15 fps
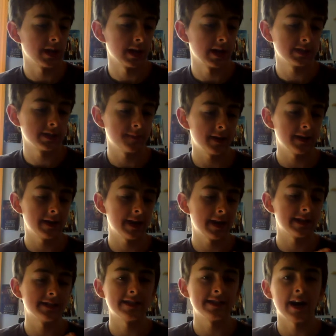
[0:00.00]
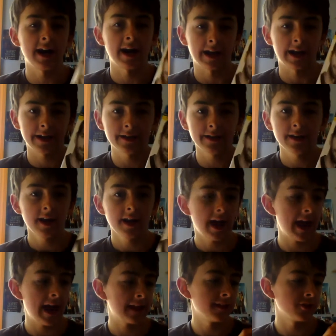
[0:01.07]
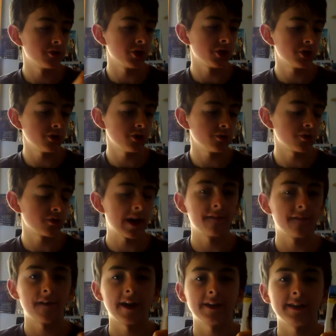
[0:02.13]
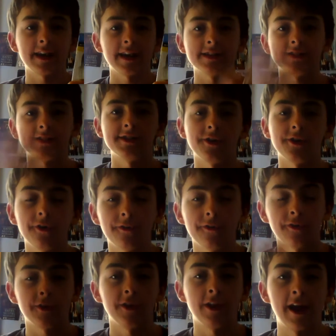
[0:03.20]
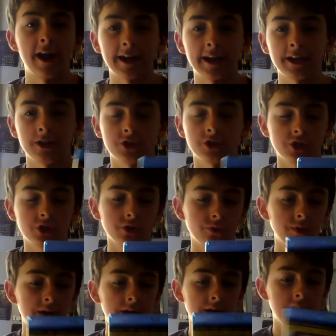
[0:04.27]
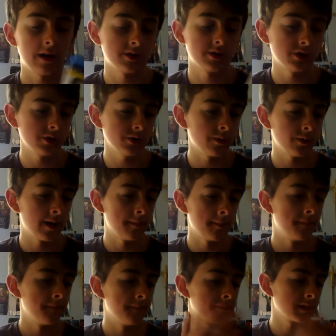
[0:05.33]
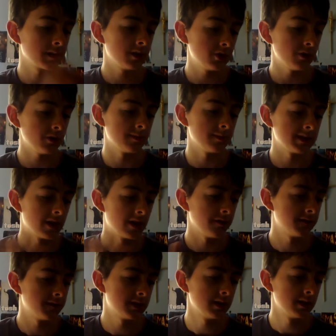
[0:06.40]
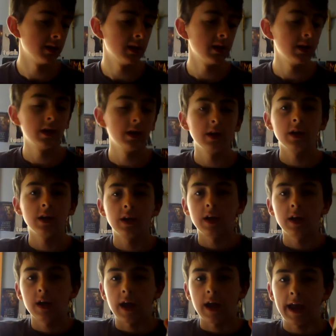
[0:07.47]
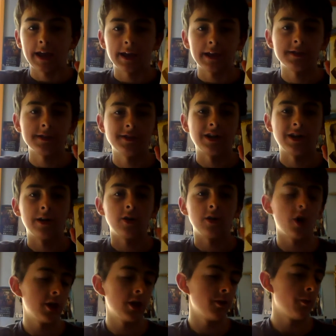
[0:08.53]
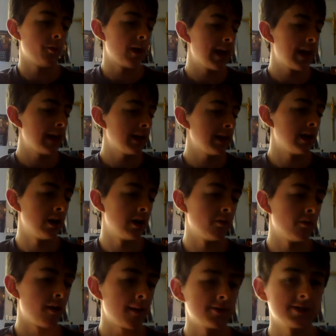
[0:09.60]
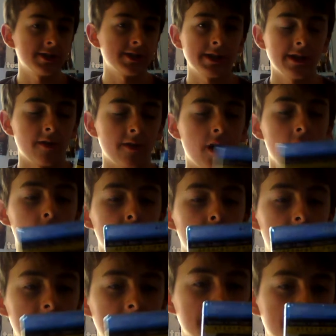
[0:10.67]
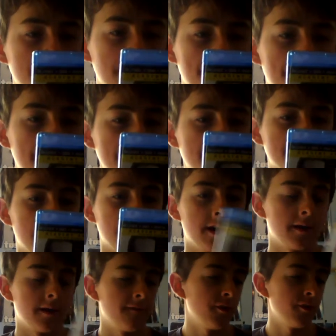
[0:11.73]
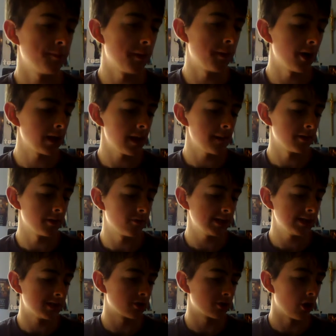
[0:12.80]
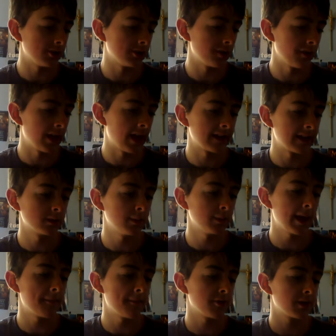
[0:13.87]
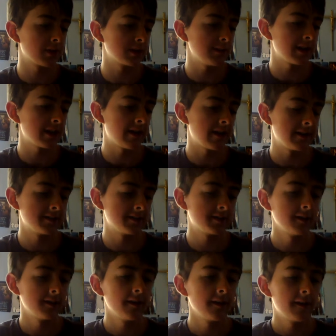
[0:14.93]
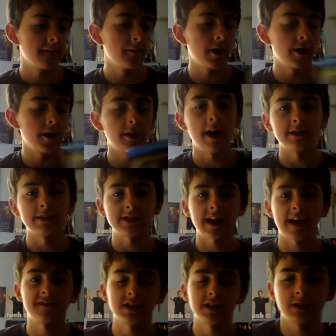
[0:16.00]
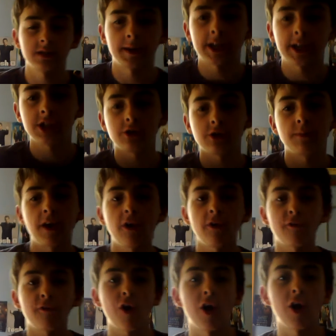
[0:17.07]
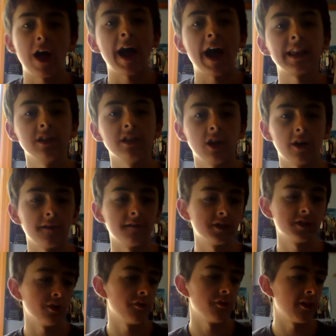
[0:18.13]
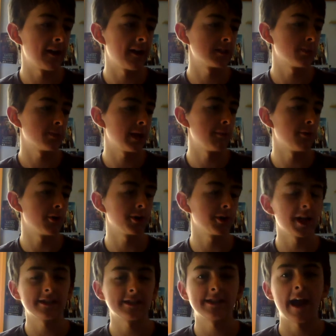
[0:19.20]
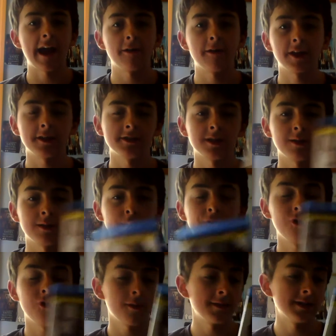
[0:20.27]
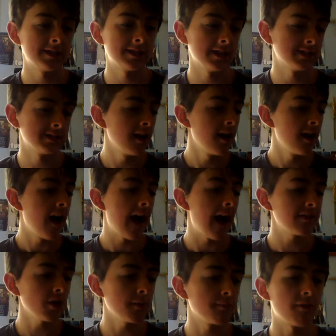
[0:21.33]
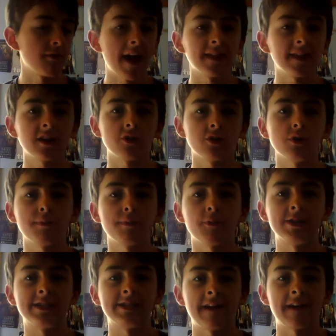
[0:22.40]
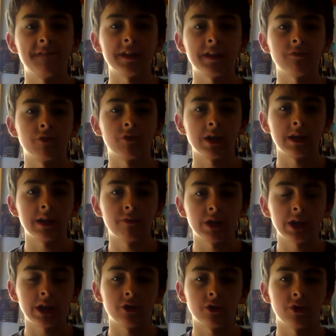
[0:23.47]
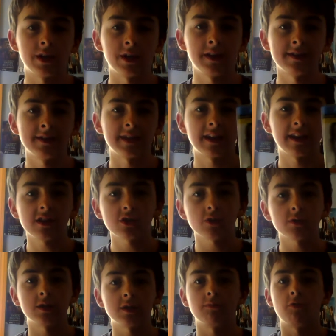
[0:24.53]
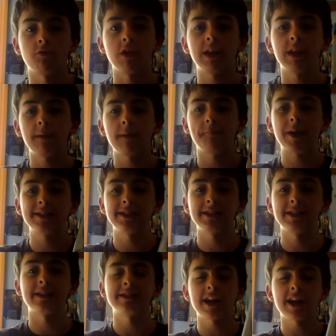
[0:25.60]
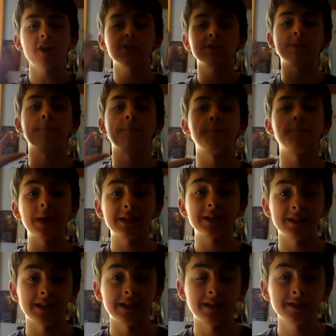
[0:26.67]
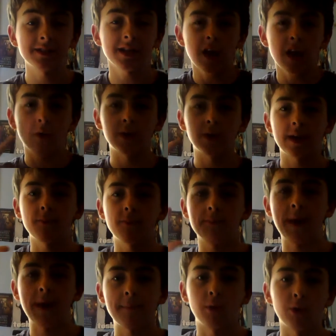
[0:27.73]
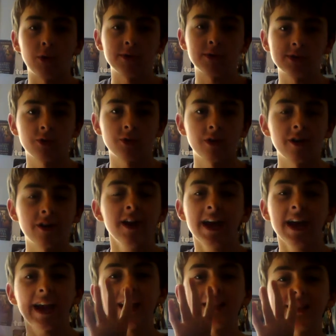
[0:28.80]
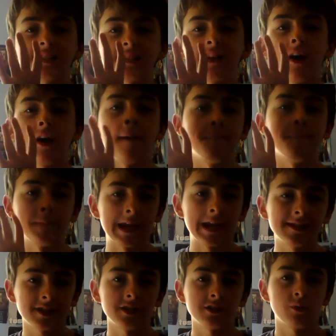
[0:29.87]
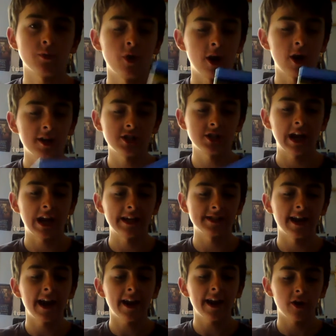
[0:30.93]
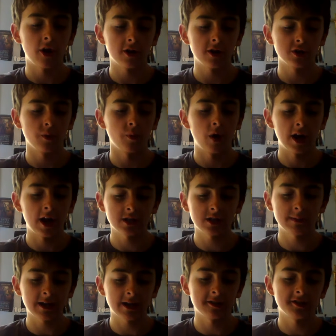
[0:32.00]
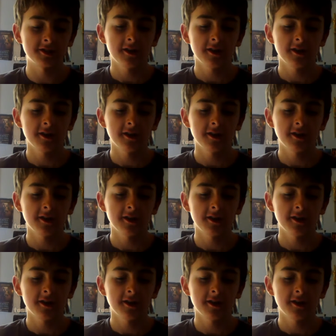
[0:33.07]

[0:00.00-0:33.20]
husband has died, and the two try to find a silver lining to their to um to themselves. And uh, along the way, uh, Robert De Niro likes um, this uh, football game. The reason it's called Silver Linings Playbook is because, well, I'll just have to explain to you. But overall, I love Silver Linings Playbook. Let's now get into the performances. I thought Bradley Cooper was definitely really, really good in this. Like, he showed some really big scenes. There are some big scenes with him with bipolar disorder. It's amazing to watch, and it's not hard to watch because